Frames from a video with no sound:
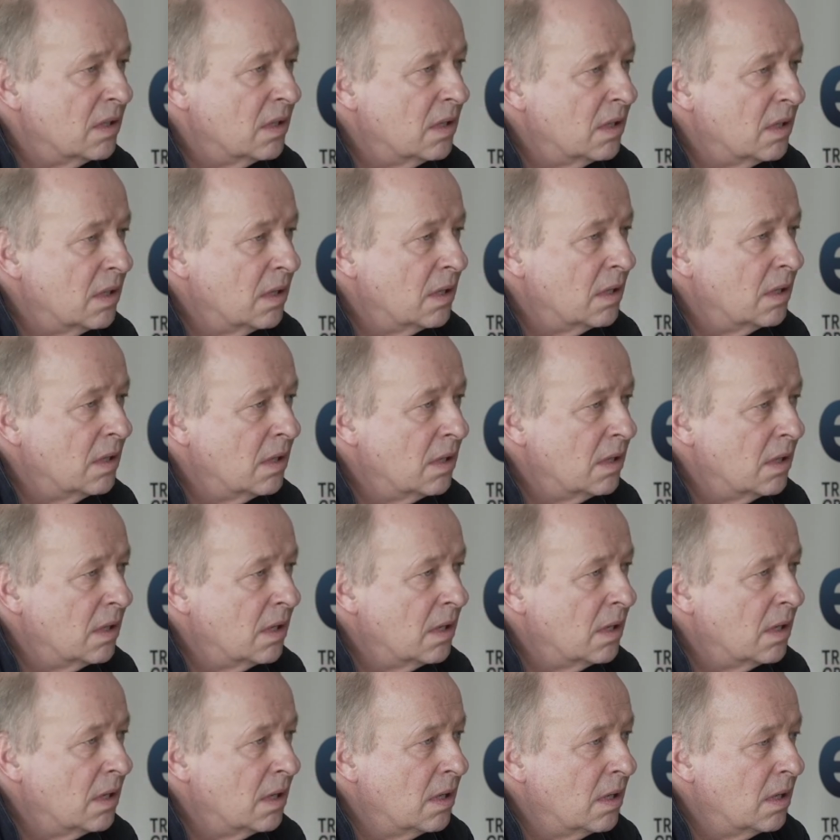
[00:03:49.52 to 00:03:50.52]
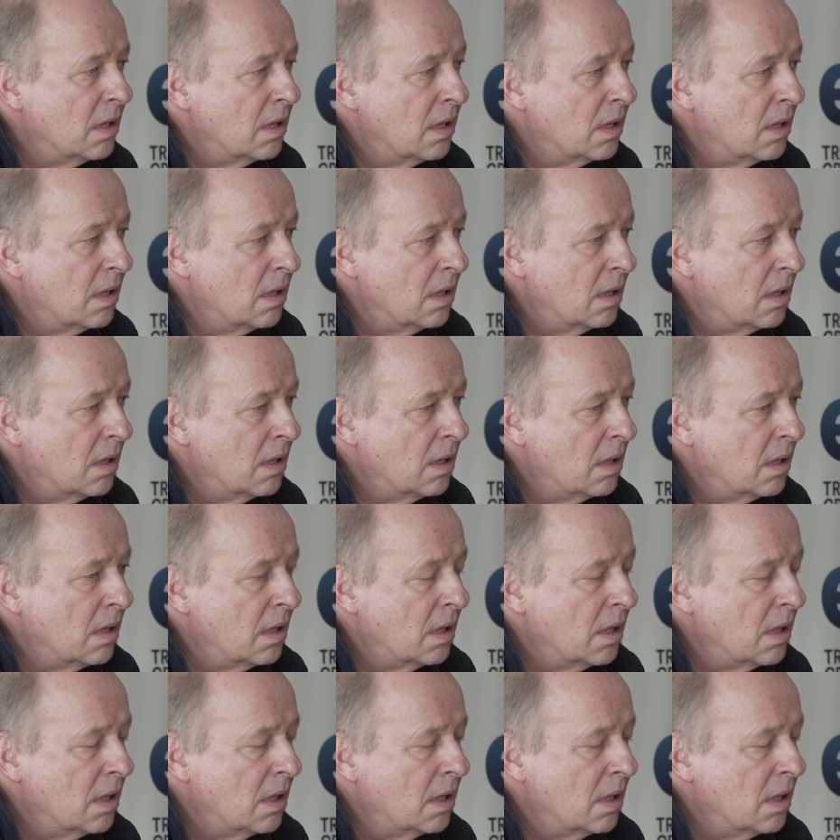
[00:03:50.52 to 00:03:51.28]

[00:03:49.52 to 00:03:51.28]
[no speech]